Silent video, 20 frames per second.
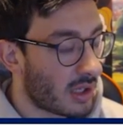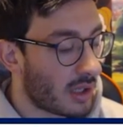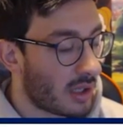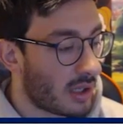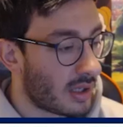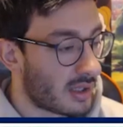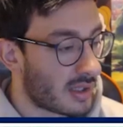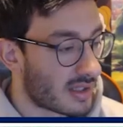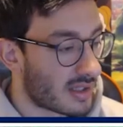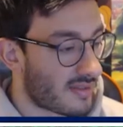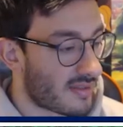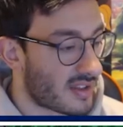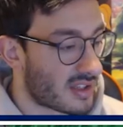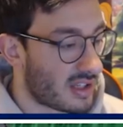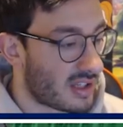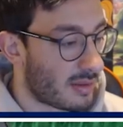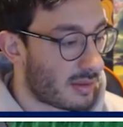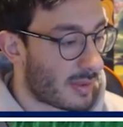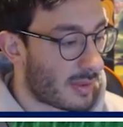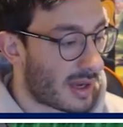Let's get
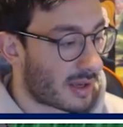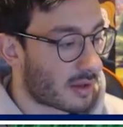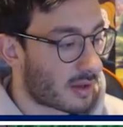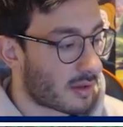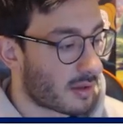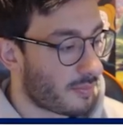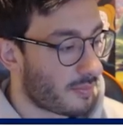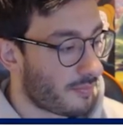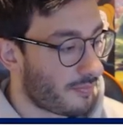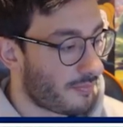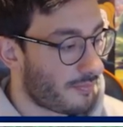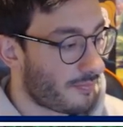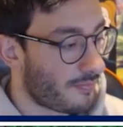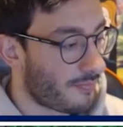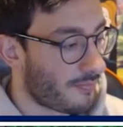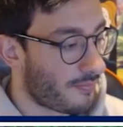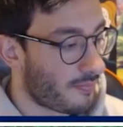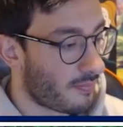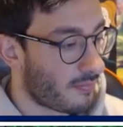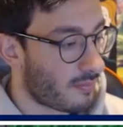Fezandipiti back.
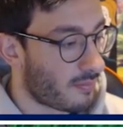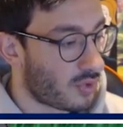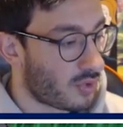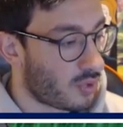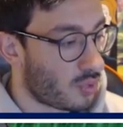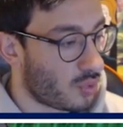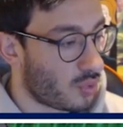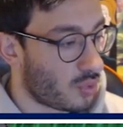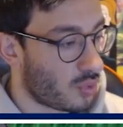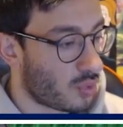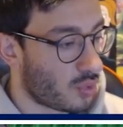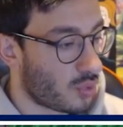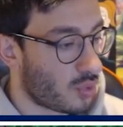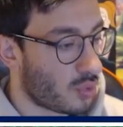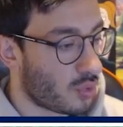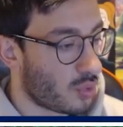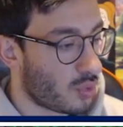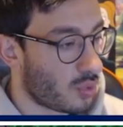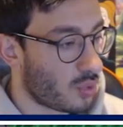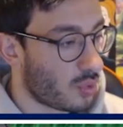
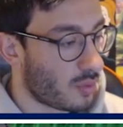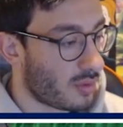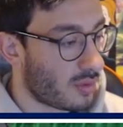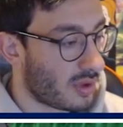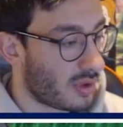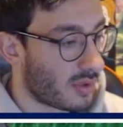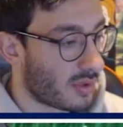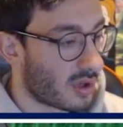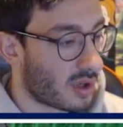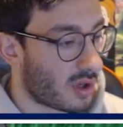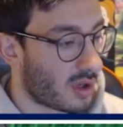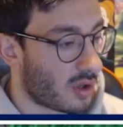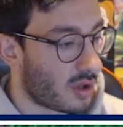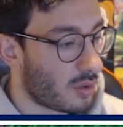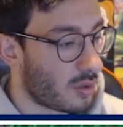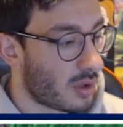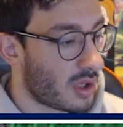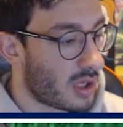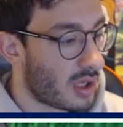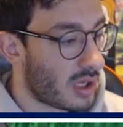There we
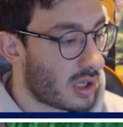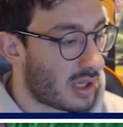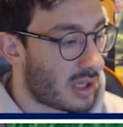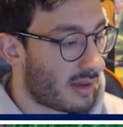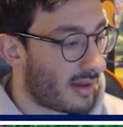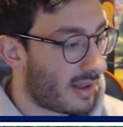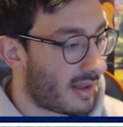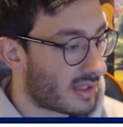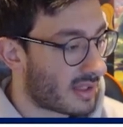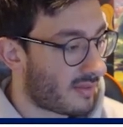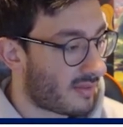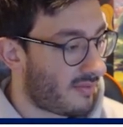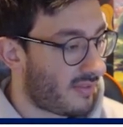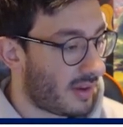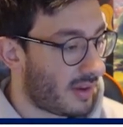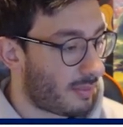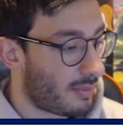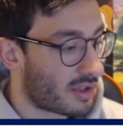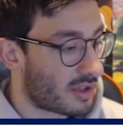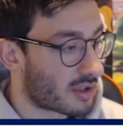go. Let's
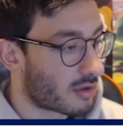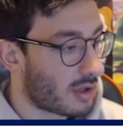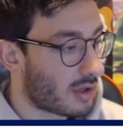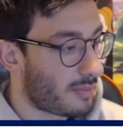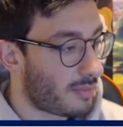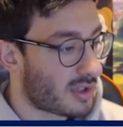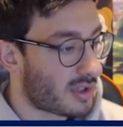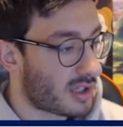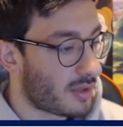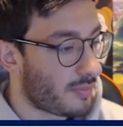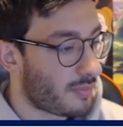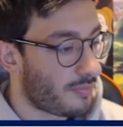flip the script.